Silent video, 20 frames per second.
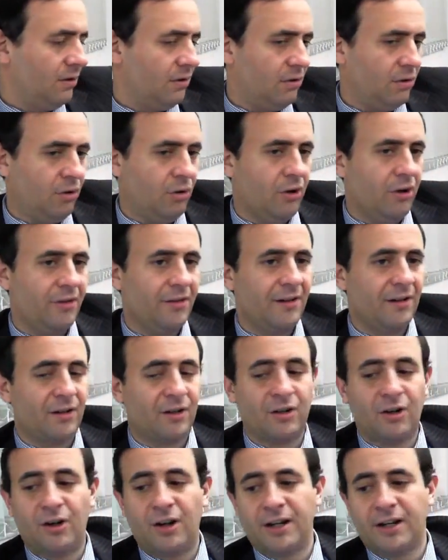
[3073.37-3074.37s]
Or they're
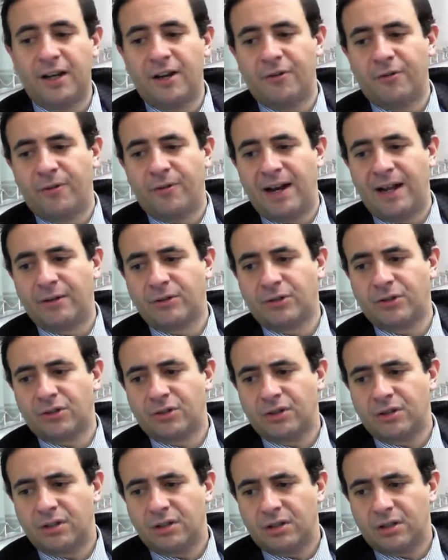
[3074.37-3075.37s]
going on
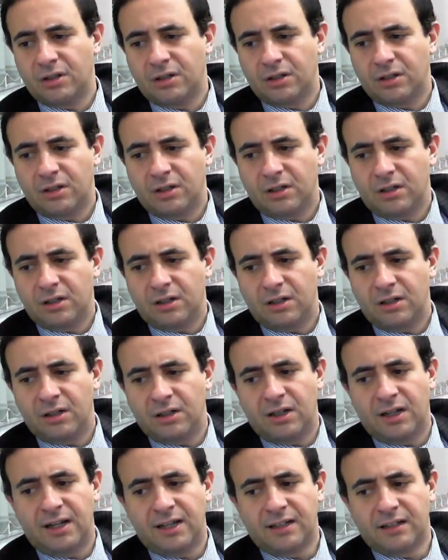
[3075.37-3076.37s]
routes
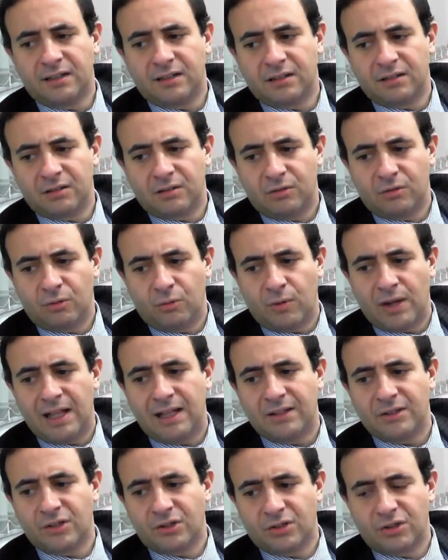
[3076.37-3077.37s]
not
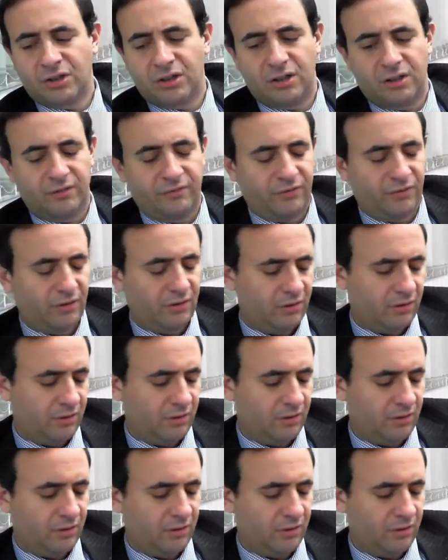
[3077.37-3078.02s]
well served